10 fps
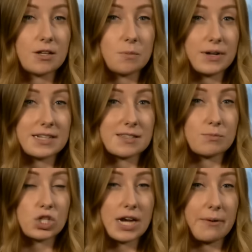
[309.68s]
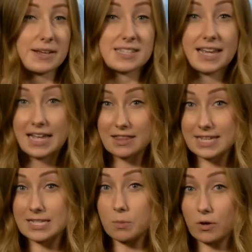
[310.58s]
could bring some showers,
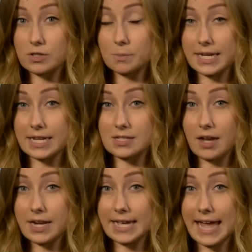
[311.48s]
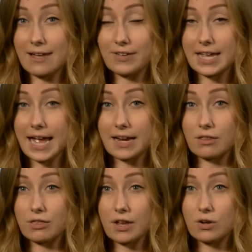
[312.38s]
these possibly turning heavy and
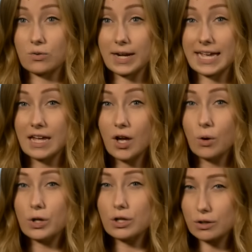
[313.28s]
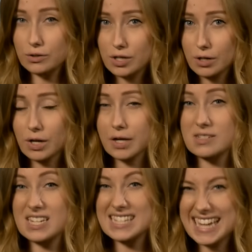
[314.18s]
thundery. What you'll also
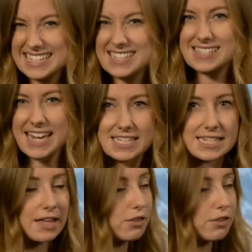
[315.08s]
notice later Saturday